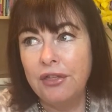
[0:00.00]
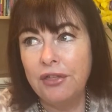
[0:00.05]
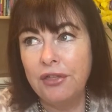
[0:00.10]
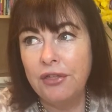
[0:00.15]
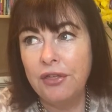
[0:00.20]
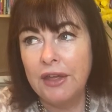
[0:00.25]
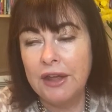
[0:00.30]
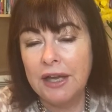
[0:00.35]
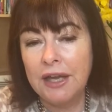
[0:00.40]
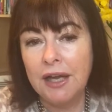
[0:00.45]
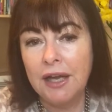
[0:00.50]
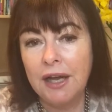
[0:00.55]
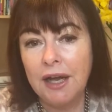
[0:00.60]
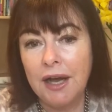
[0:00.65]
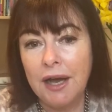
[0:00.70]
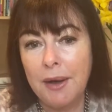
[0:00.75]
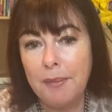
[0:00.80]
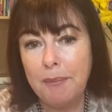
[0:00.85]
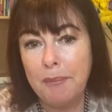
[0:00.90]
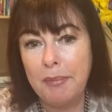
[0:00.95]
thing
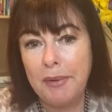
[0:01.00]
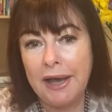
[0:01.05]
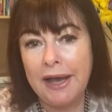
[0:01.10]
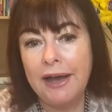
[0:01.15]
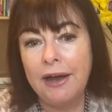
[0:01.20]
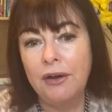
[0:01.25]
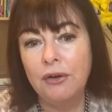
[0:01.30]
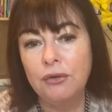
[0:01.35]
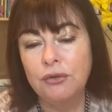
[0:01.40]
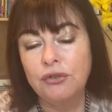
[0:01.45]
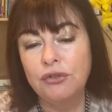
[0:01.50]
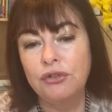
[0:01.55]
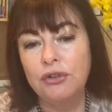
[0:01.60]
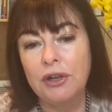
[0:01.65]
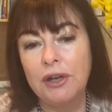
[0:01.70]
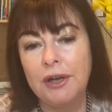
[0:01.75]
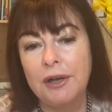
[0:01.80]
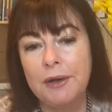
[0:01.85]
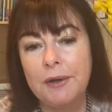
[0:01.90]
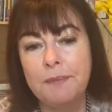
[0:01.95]
about
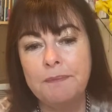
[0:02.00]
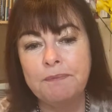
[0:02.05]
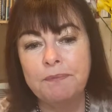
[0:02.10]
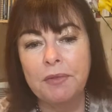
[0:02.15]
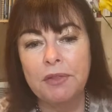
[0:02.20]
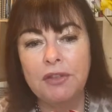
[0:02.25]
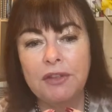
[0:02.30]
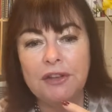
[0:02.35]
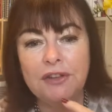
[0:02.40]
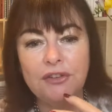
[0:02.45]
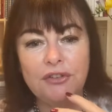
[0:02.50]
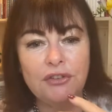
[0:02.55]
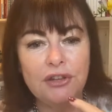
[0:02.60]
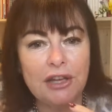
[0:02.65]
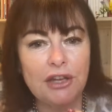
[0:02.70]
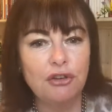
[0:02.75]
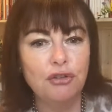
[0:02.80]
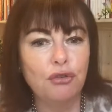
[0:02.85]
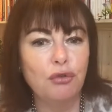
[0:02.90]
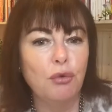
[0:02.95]
these
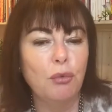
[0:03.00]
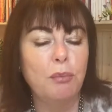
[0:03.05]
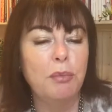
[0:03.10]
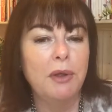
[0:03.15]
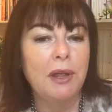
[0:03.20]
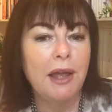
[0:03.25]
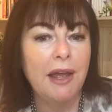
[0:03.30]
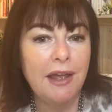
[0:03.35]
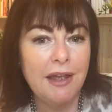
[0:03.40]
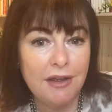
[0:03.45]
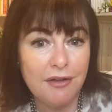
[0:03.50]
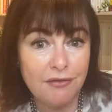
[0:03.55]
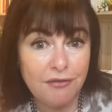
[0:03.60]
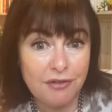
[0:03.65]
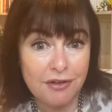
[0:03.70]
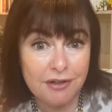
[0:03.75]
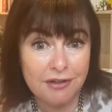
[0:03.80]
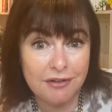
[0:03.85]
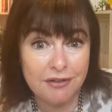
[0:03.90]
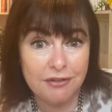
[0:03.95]
sexual
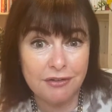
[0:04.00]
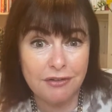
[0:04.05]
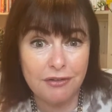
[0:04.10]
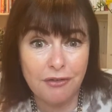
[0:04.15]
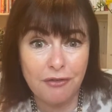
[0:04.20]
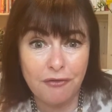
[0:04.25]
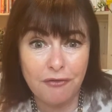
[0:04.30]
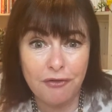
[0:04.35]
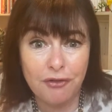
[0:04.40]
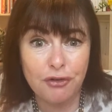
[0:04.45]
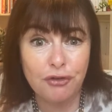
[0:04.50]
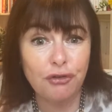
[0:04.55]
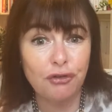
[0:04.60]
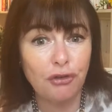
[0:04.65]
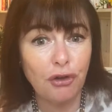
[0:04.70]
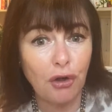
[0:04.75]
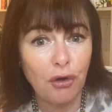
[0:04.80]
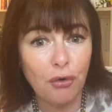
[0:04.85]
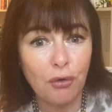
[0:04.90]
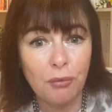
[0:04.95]
behaviors for
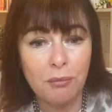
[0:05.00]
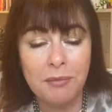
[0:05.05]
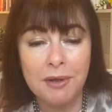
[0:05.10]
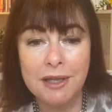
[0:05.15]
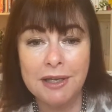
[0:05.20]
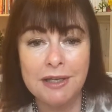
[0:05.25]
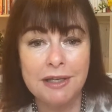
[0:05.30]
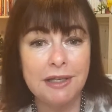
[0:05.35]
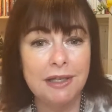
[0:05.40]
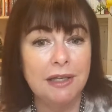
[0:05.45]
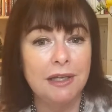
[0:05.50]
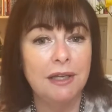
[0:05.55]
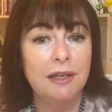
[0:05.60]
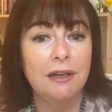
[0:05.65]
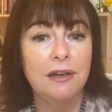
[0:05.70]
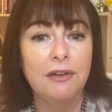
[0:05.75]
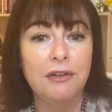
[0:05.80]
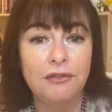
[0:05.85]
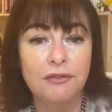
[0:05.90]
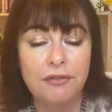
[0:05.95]
so many
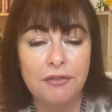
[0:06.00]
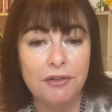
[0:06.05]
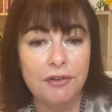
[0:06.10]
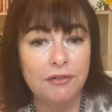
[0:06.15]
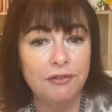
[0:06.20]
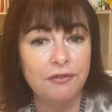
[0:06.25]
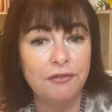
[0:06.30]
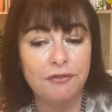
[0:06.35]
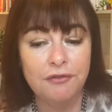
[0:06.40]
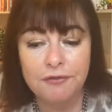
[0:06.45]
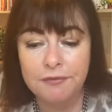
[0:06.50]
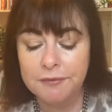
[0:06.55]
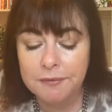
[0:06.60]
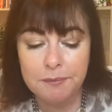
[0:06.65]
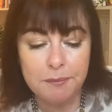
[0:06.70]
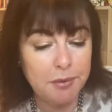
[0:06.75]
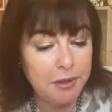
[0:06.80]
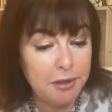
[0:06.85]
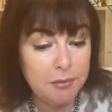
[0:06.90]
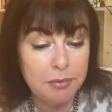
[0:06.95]
of
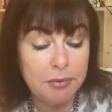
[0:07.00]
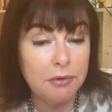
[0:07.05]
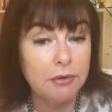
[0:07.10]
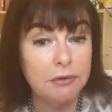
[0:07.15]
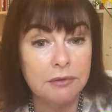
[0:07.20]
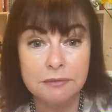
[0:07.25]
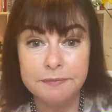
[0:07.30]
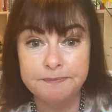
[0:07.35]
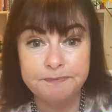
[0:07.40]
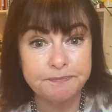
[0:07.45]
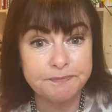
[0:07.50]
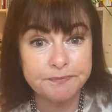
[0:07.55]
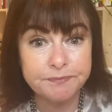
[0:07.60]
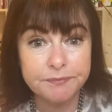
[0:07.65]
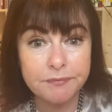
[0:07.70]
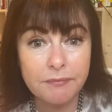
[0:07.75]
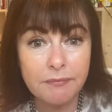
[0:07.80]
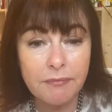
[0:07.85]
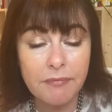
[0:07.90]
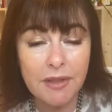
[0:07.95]
people,
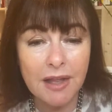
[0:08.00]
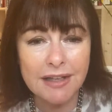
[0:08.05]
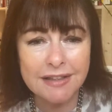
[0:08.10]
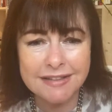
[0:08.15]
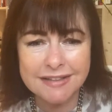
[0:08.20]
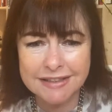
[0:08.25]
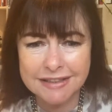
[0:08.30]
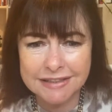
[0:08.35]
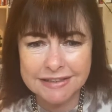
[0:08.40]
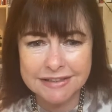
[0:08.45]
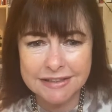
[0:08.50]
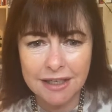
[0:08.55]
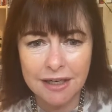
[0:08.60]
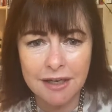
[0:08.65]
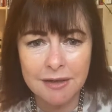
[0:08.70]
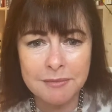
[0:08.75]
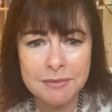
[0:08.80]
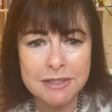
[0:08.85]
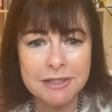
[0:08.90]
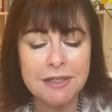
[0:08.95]
I see it
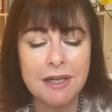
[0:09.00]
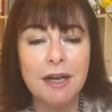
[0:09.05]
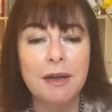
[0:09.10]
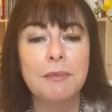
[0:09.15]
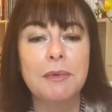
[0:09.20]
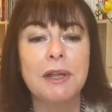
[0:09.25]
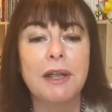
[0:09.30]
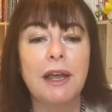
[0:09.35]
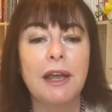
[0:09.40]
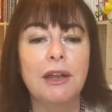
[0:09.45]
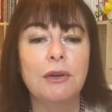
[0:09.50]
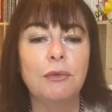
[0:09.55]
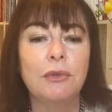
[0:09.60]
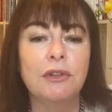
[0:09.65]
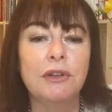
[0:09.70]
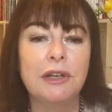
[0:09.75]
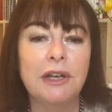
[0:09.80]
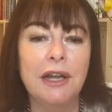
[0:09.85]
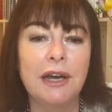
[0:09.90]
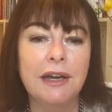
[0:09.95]
time and time again
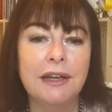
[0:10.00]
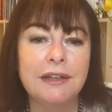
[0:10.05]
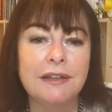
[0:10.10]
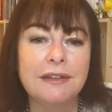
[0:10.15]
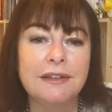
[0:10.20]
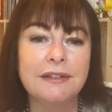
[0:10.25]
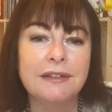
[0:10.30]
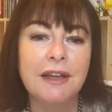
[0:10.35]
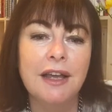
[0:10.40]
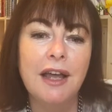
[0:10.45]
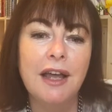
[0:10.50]
with clients,